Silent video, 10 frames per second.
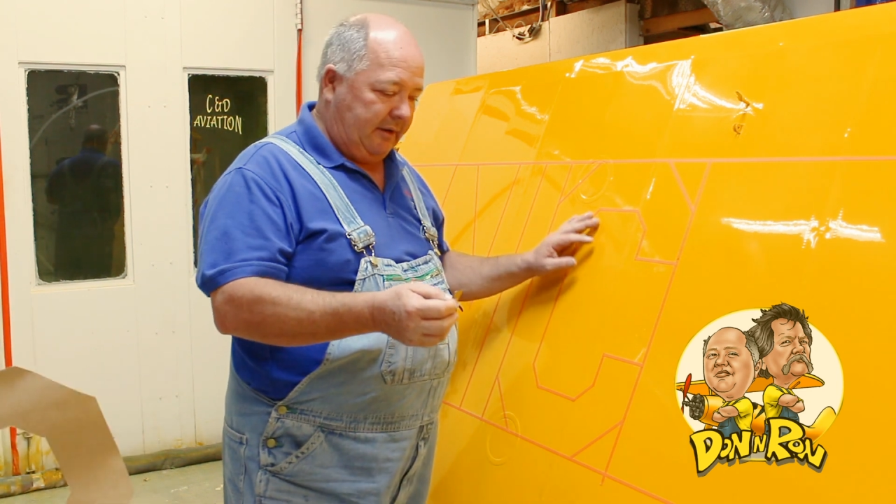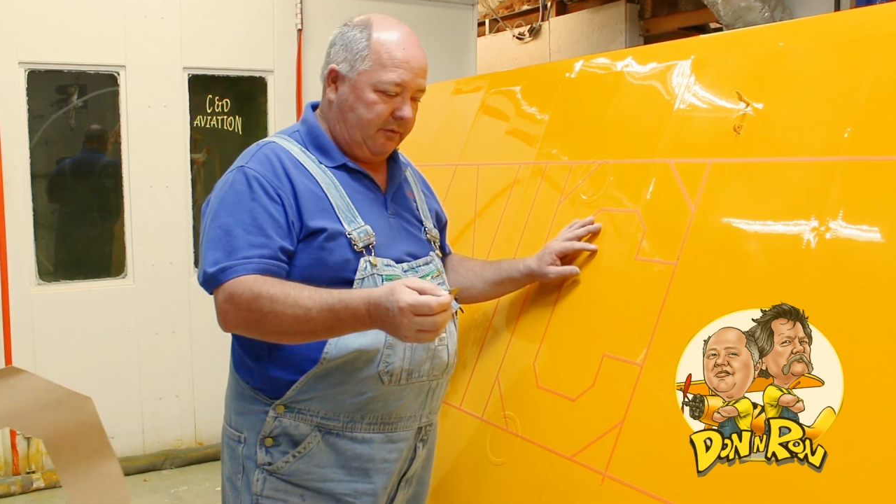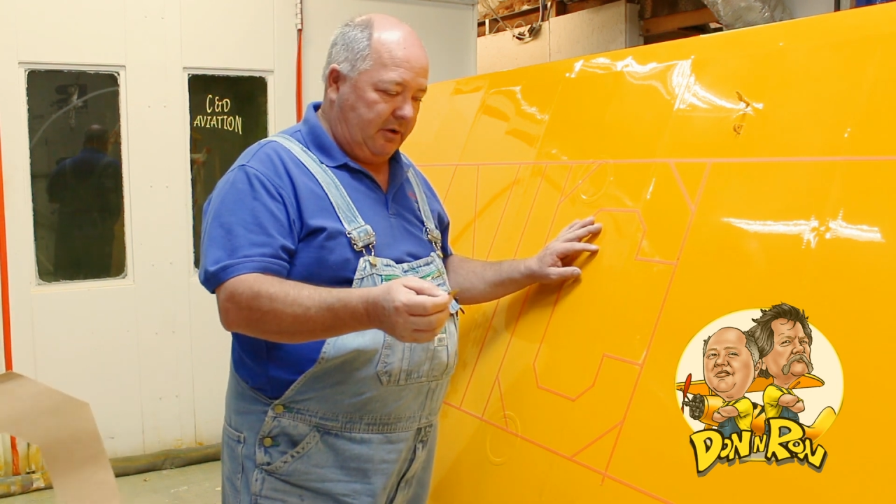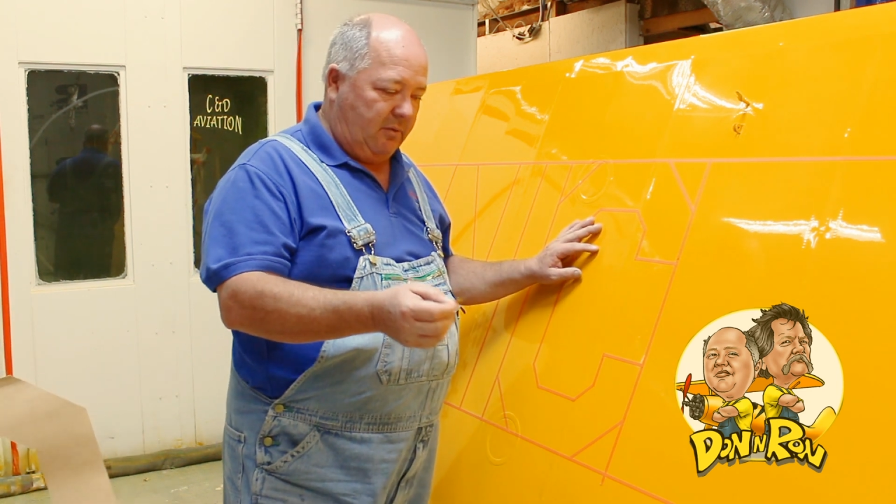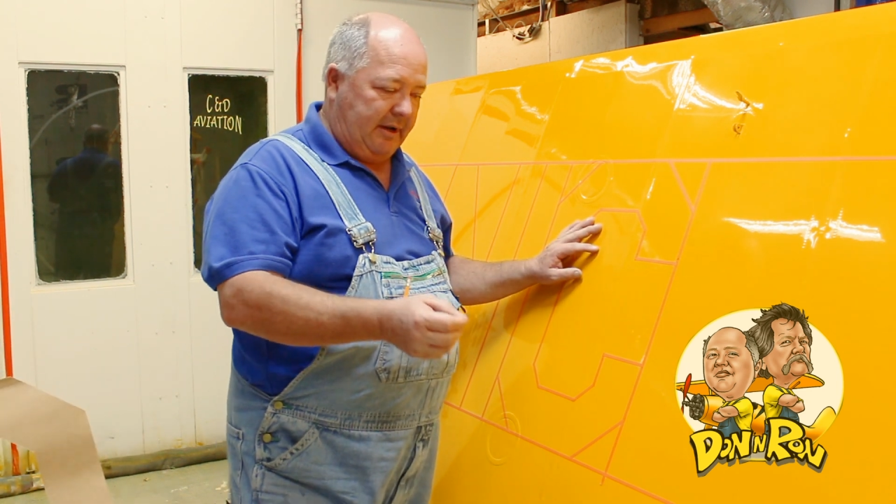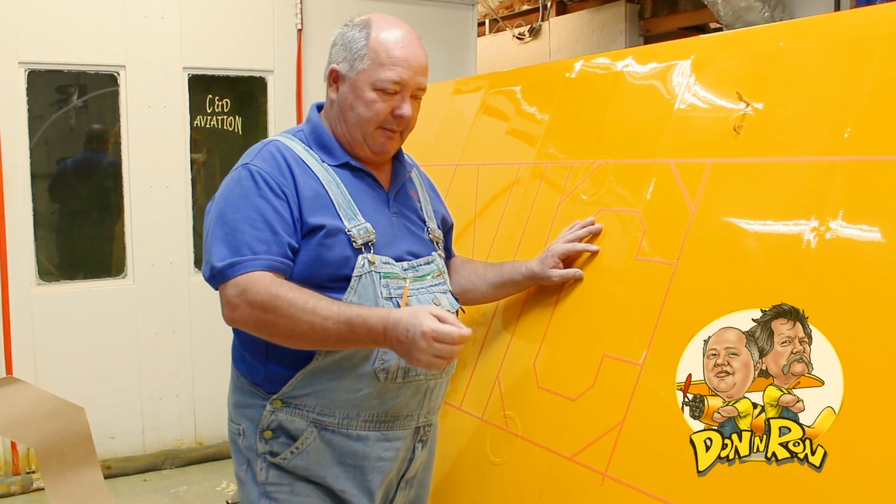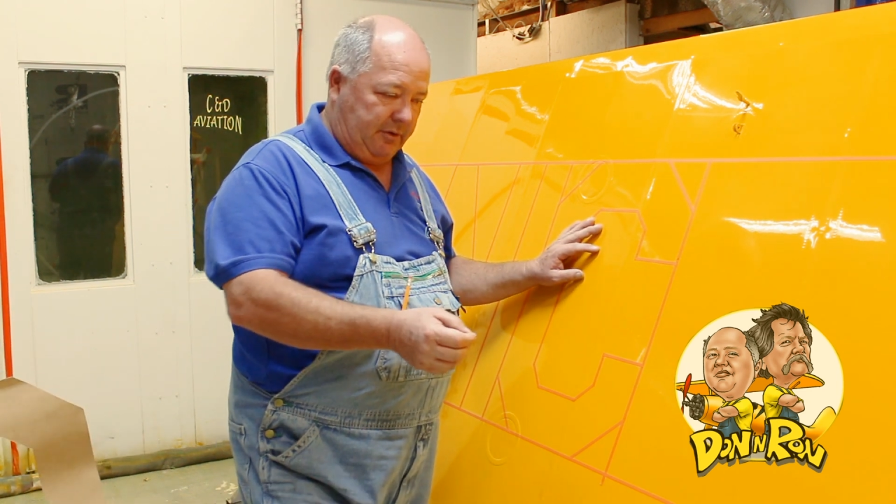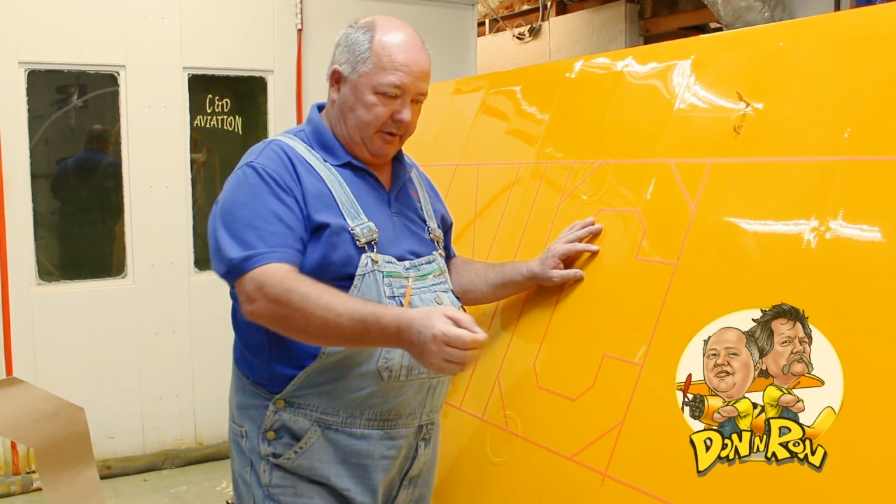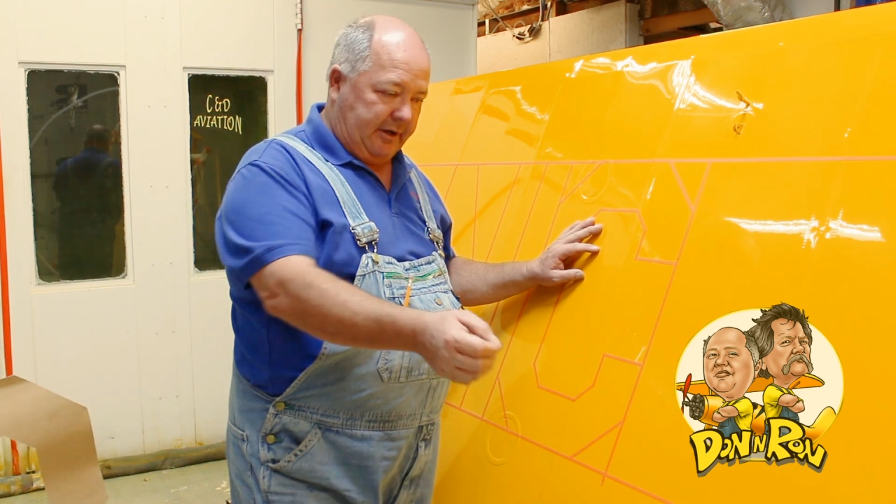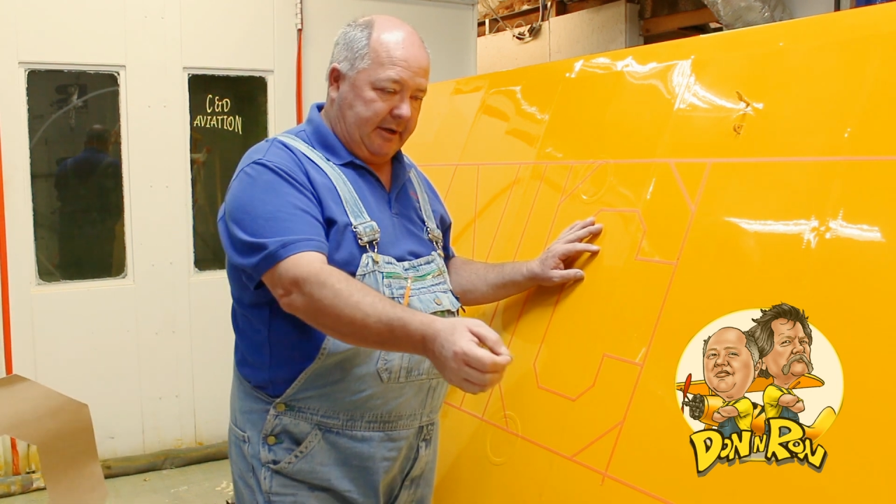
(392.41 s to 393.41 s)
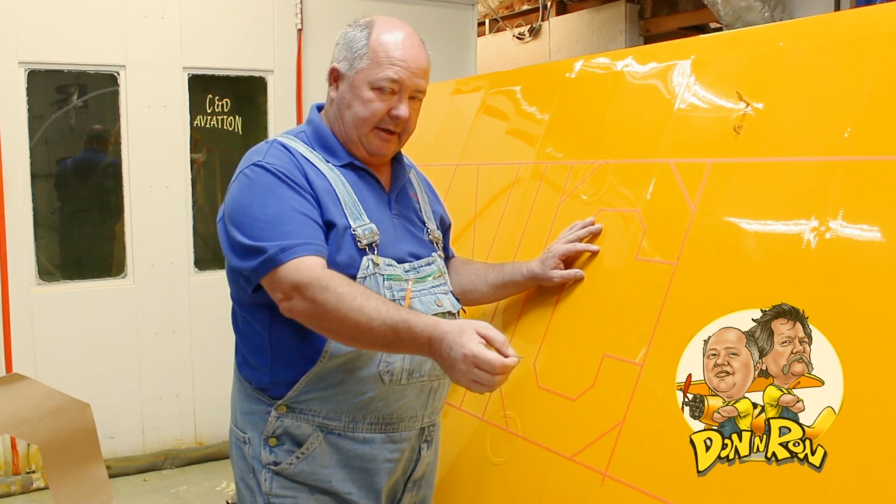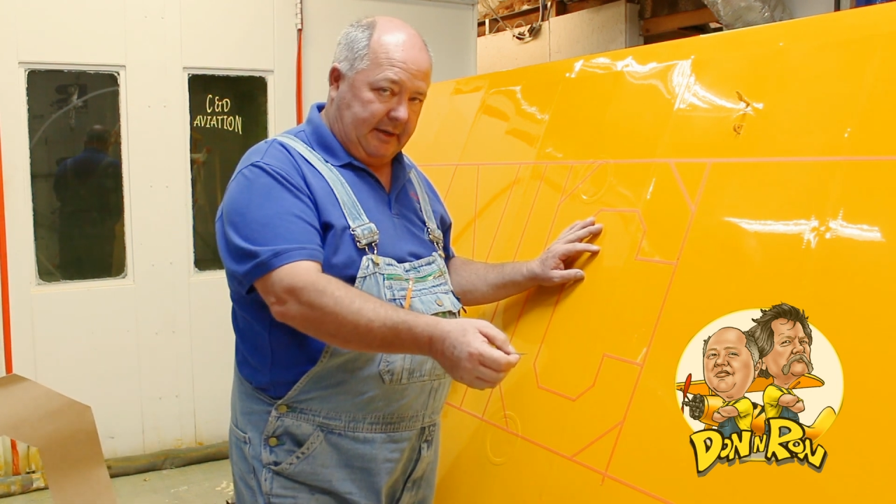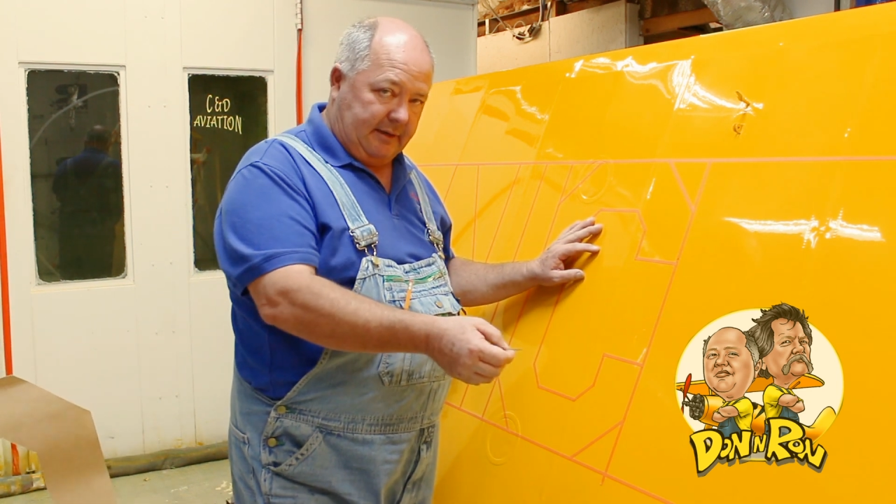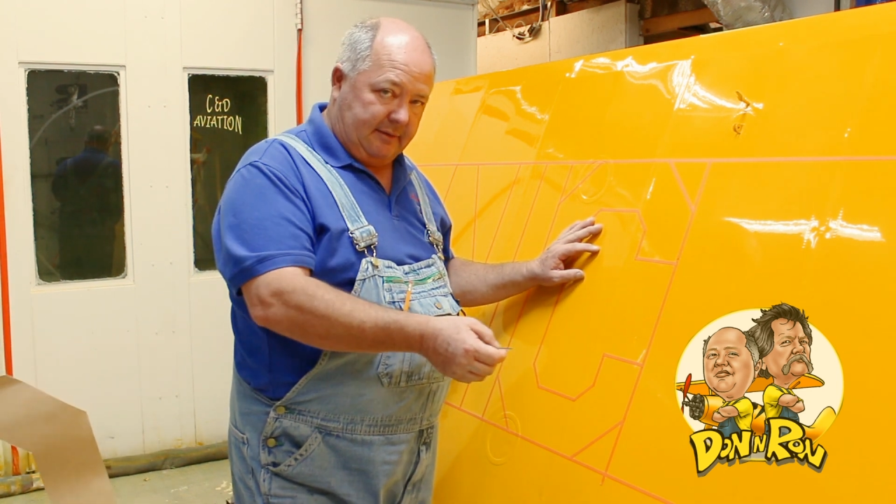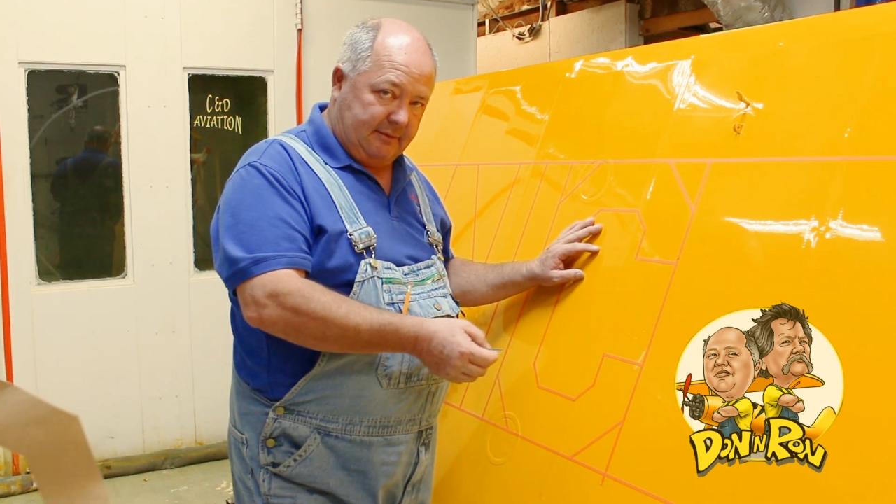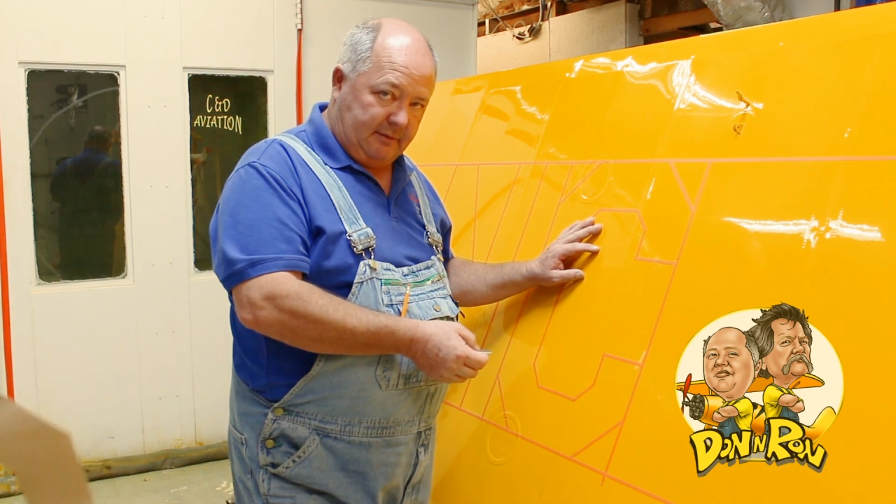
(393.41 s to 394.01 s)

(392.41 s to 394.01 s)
there's no way I'm going to cut